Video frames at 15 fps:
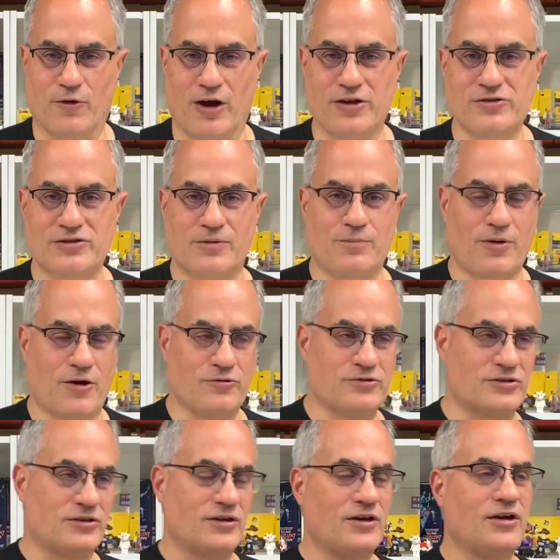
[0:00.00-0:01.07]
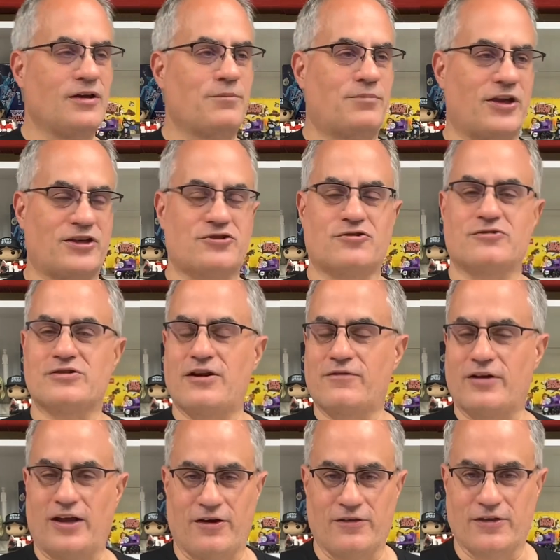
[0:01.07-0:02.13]
I used to post pictures every
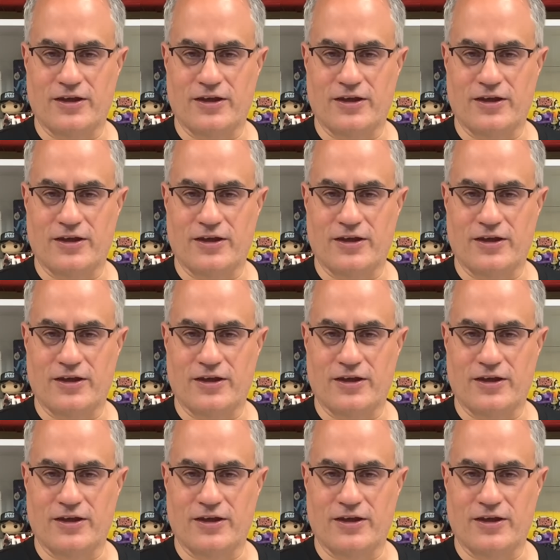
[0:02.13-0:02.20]
now and